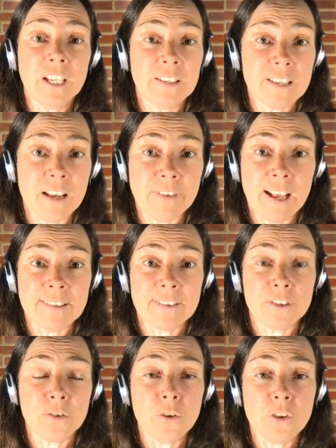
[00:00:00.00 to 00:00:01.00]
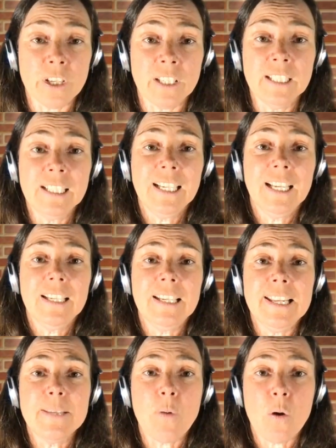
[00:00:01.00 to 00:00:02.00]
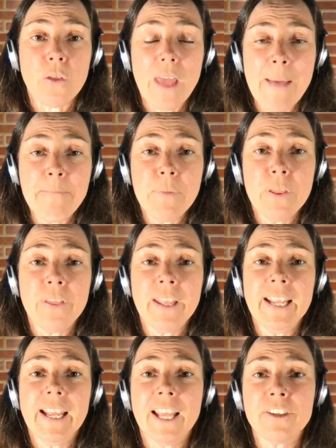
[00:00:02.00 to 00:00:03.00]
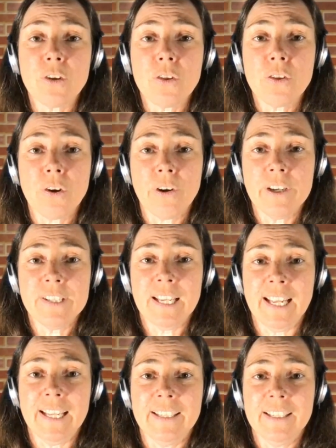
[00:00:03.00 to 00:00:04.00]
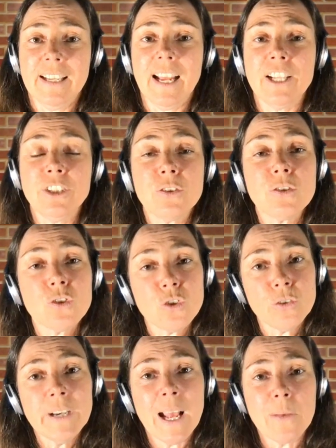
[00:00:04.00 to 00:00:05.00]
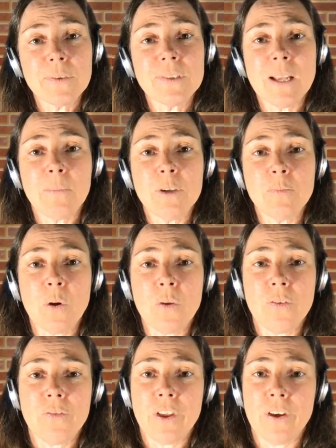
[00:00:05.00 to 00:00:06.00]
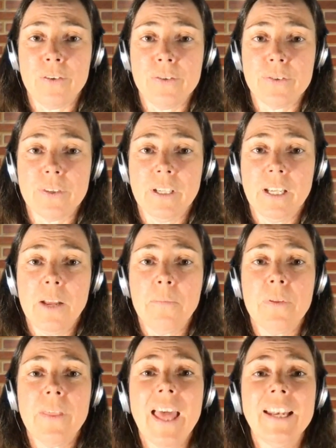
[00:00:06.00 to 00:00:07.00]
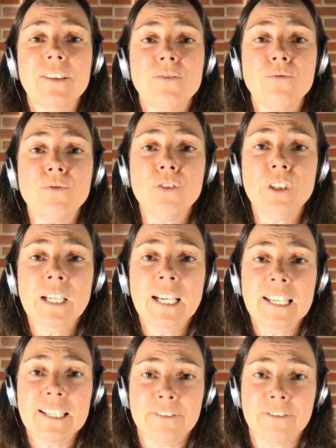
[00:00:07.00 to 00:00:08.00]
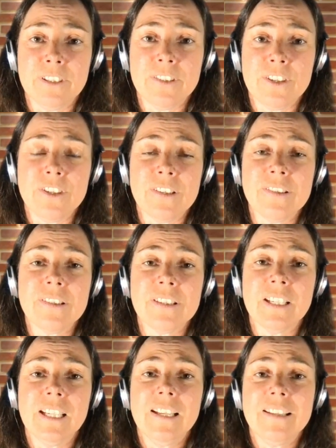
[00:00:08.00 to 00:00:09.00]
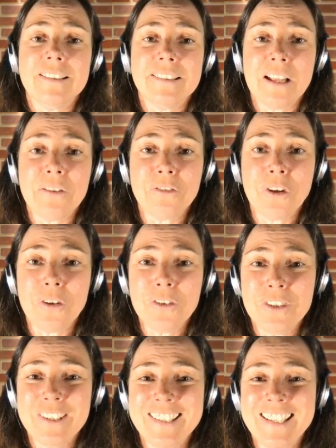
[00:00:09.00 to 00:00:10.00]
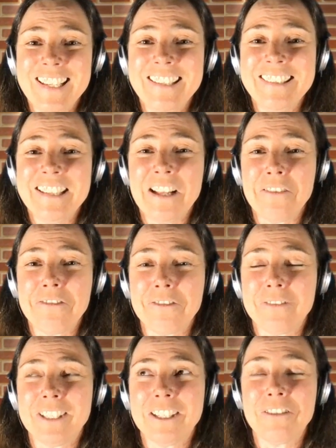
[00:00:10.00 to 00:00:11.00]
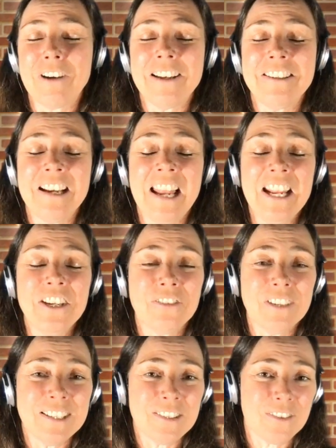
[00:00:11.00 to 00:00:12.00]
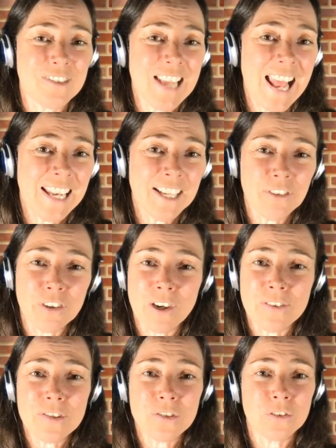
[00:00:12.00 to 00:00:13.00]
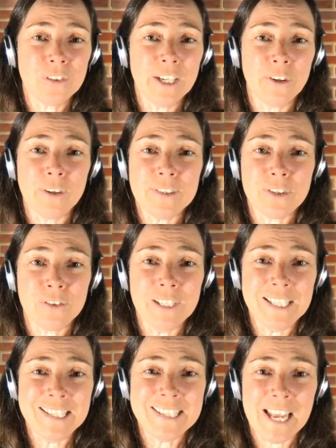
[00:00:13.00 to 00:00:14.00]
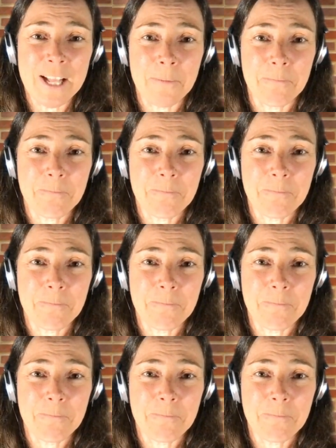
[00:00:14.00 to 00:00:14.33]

yourself as an author, needs both empathy and authority. And your story helps establish both of those. But that is really different to just self-consciously, self-congratulatory sort of telling of your own story in all its gory detail.